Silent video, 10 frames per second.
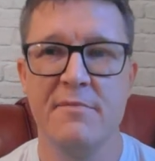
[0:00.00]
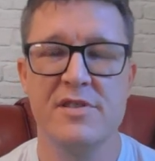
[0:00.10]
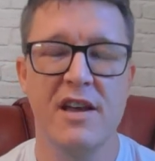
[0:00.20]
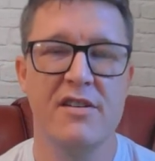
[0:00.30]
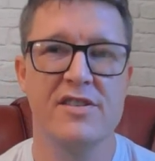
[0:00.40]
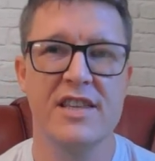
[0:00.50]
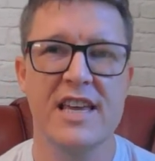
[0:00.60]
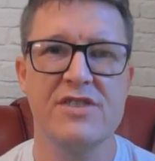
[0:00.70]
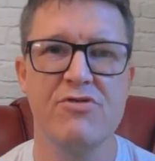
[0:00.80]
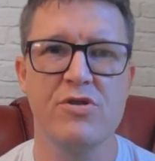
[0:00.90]
So
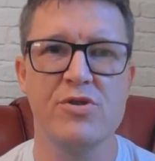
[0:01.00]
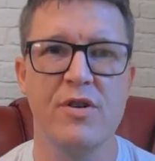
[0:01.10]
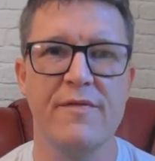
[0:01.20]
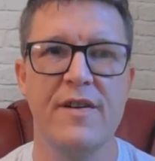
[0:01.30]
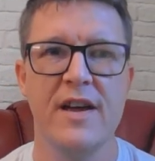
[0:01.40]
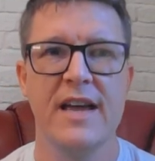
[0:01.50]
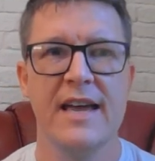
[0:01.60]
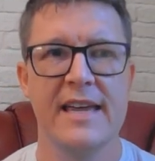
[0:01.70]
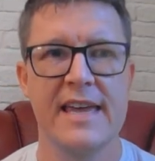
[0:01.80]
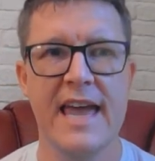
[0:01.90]
these are all sort of
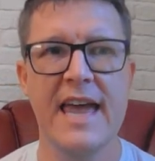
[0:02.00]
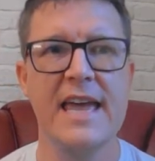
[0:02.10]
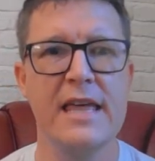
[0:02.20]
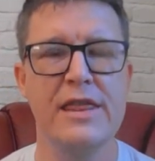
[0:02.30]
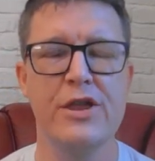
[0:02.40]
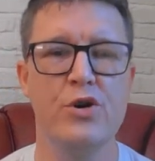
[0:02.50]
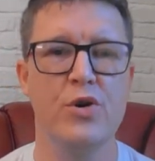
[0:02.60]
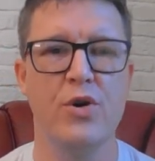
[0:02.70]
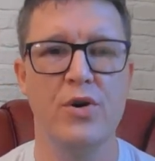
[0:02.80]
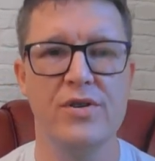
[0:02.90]
key
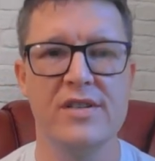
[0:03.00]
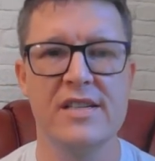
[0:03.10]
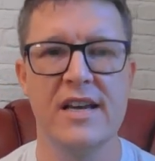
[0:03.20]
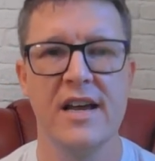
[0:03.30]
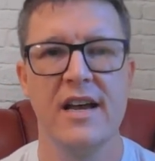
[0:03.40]
thoughts